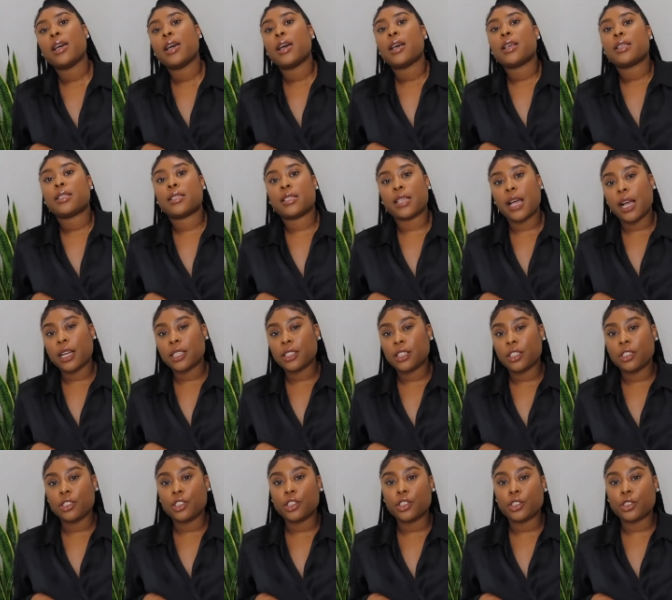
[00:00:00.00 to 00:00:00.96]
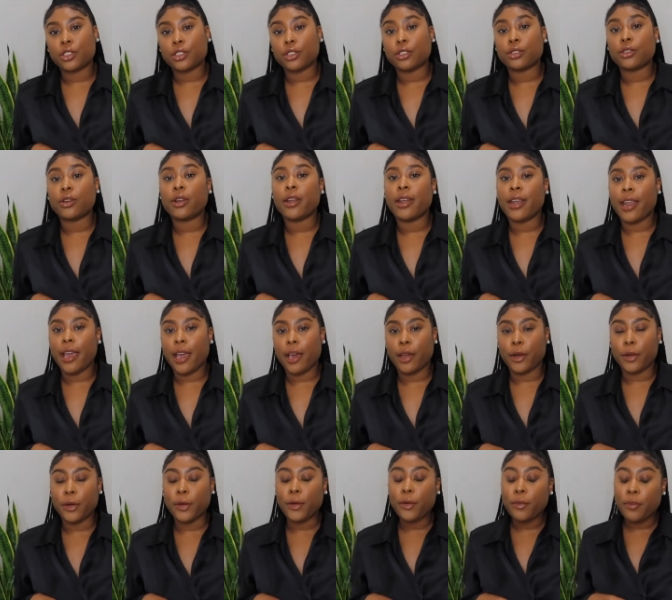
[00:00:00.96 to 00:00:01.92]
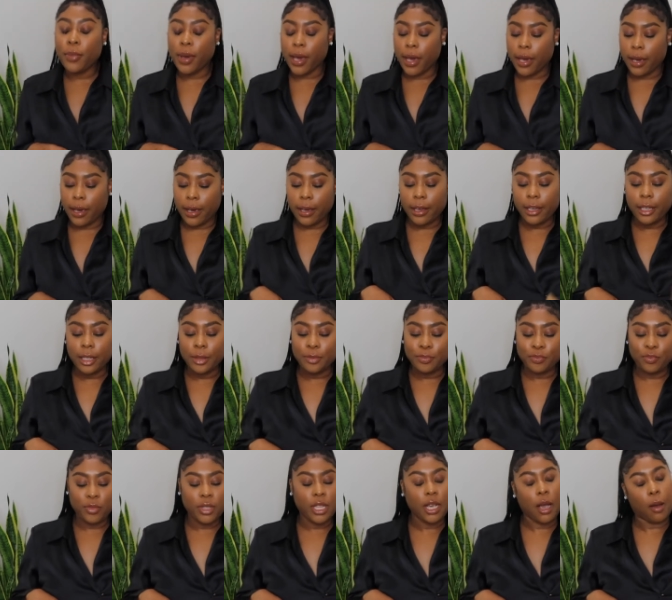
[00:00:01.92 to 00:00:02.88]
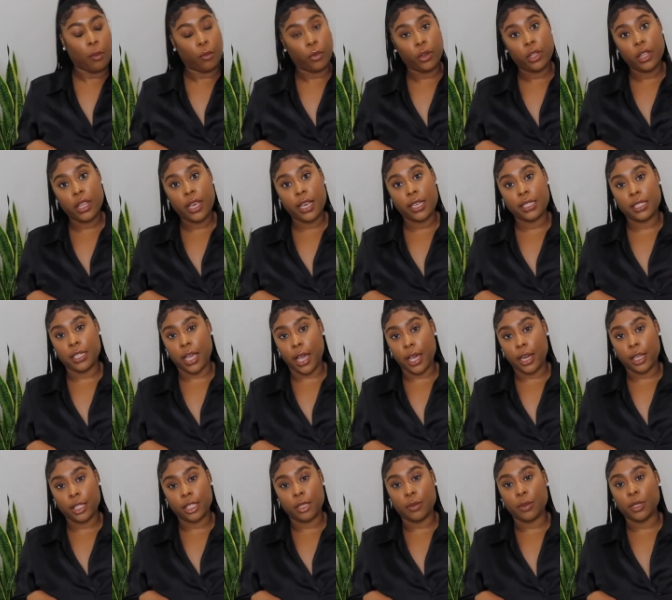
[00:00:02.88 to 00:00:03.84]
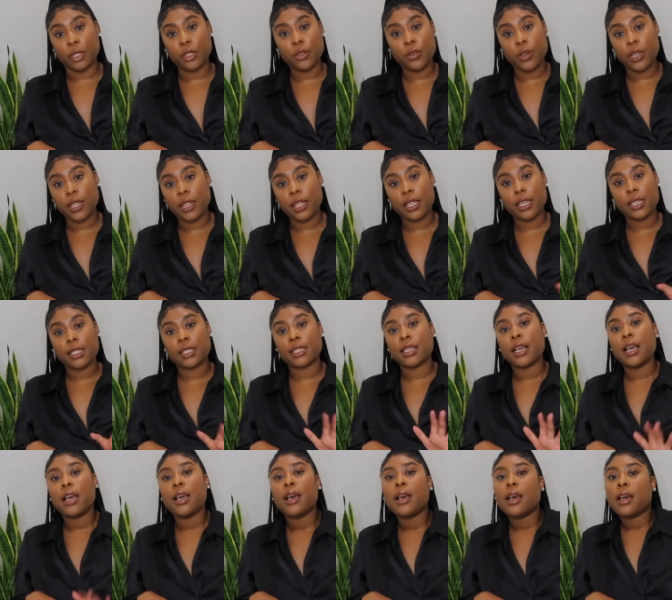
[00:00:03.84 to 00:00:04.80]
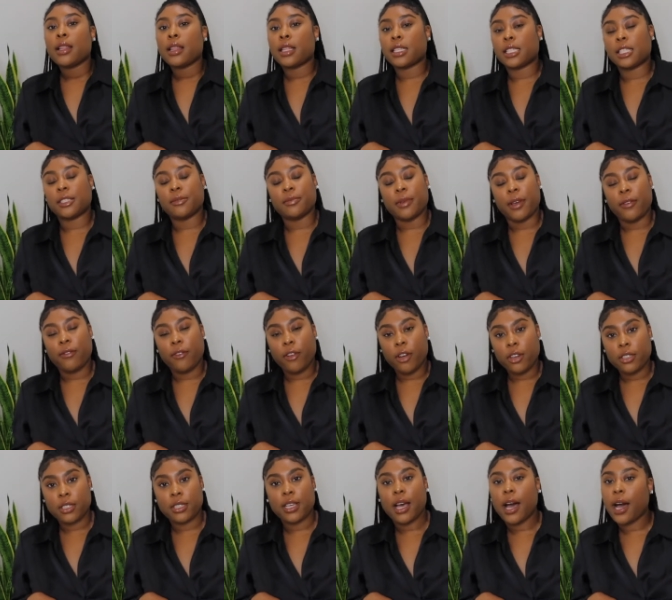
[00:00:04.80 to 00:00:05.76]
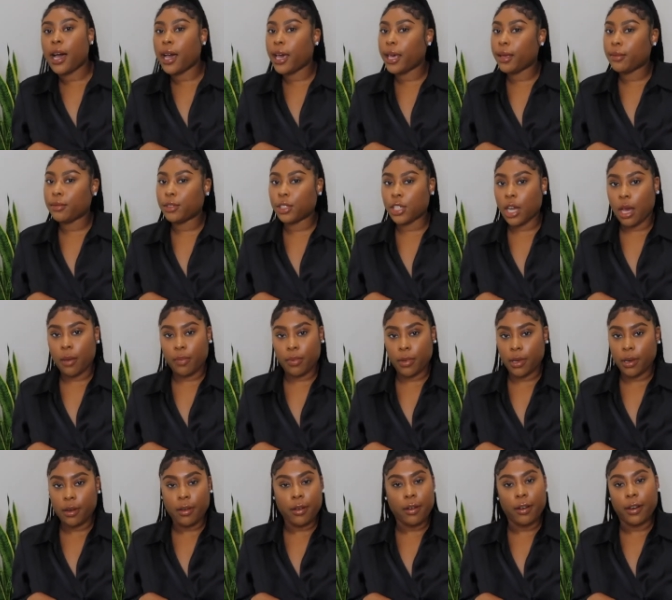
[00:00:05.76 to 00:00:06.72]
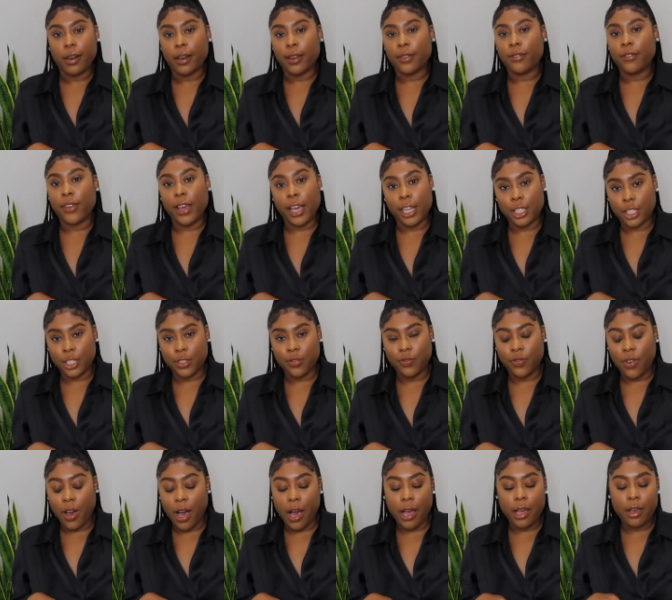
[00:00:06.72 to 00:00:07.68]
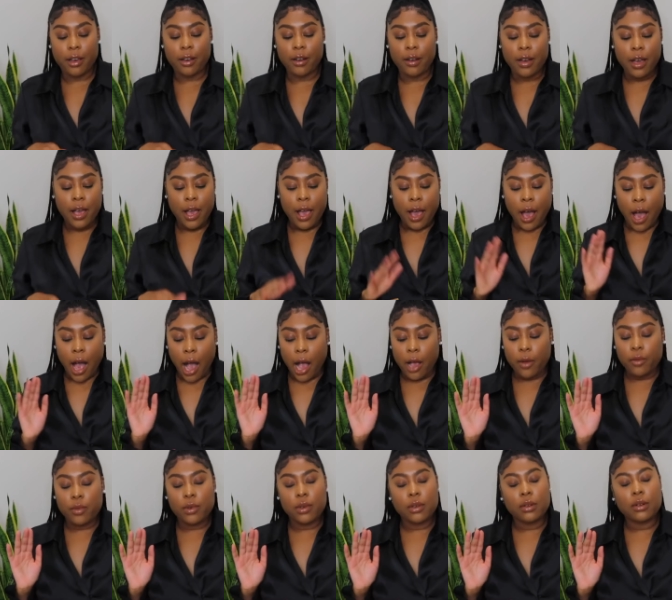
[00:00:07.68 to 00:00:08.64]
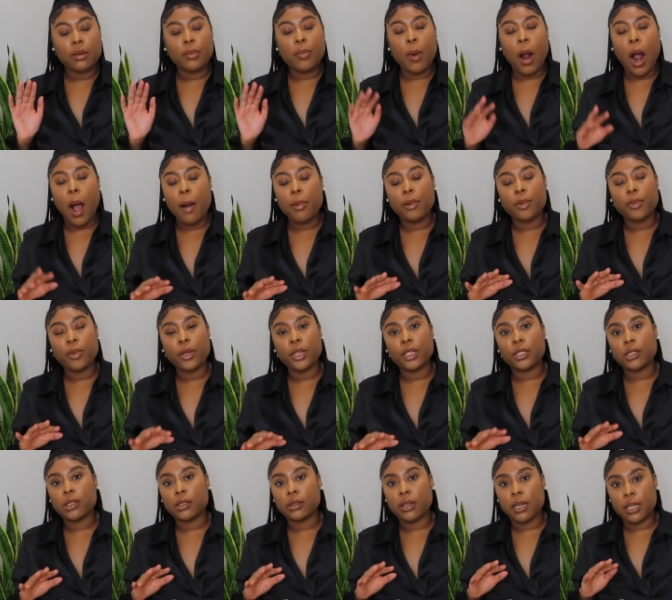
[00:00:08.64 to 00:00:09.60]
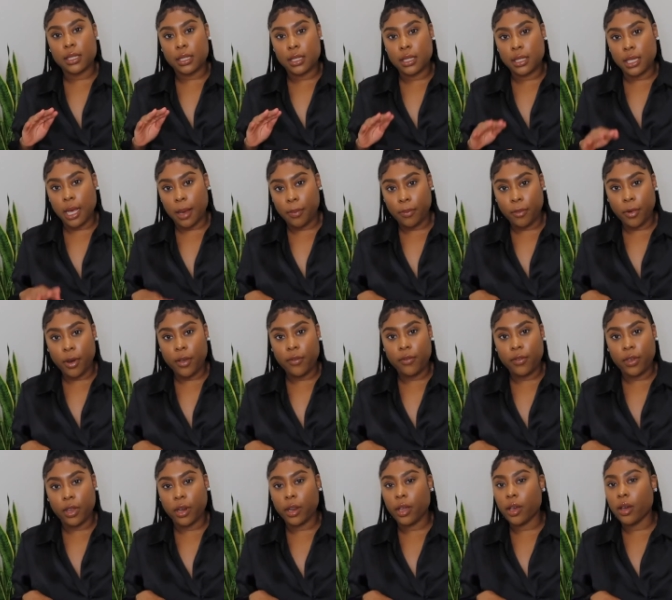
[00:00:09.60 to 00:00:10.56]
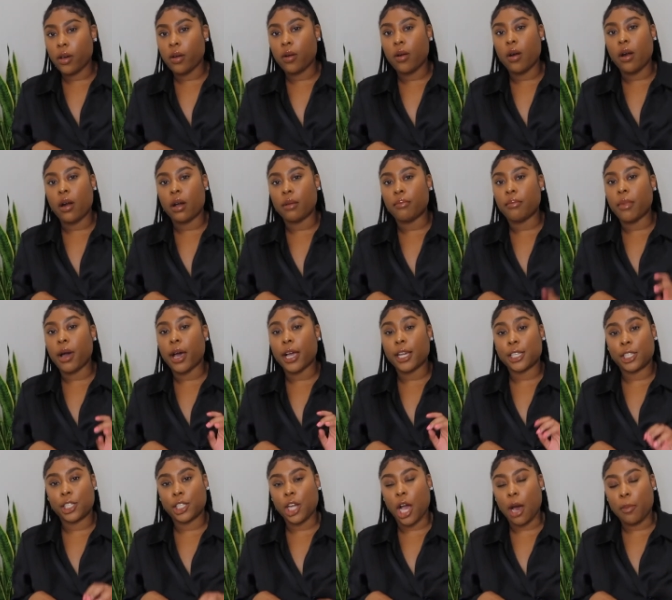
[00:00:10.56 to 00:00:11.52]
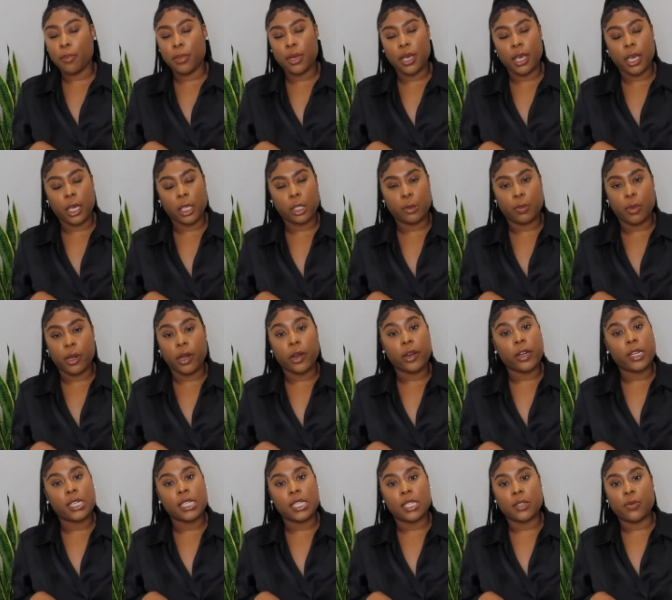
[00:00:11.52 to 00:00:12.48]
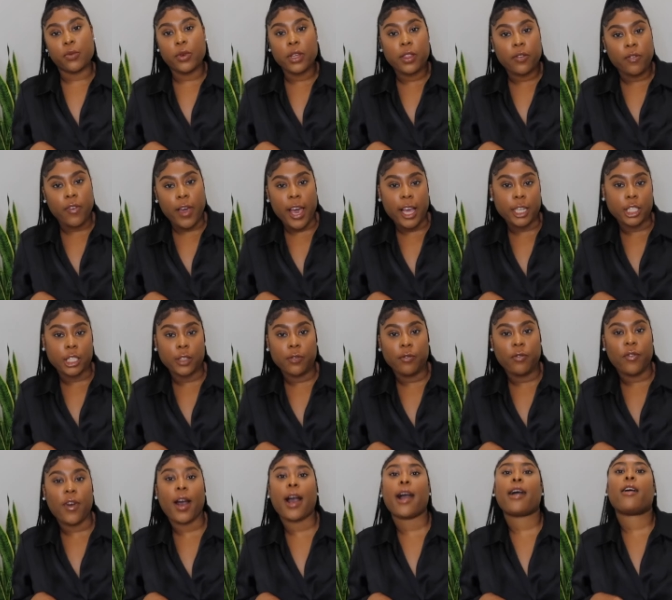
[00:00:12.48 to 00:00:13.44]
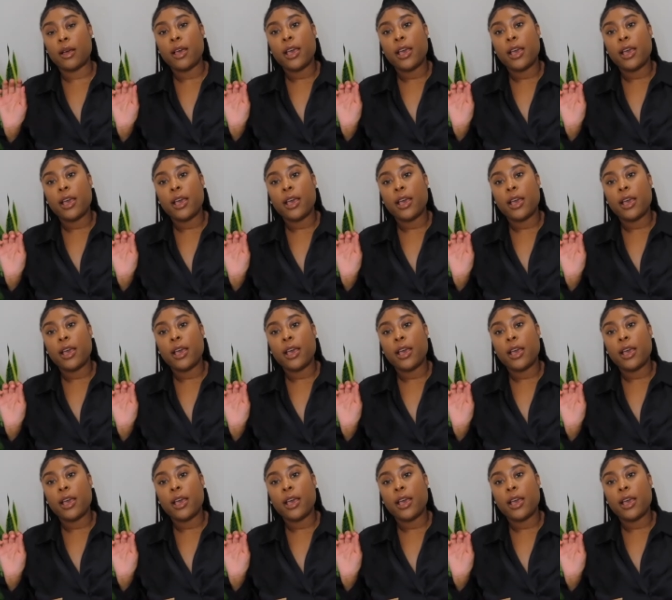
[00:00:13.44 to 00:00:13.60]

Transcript: Sac de Jour Nano bag. I'm really excited to be doing this. This is my first time shopping on Fashionphile. I will probably do a separate video on my shopping experience with Fashionphile.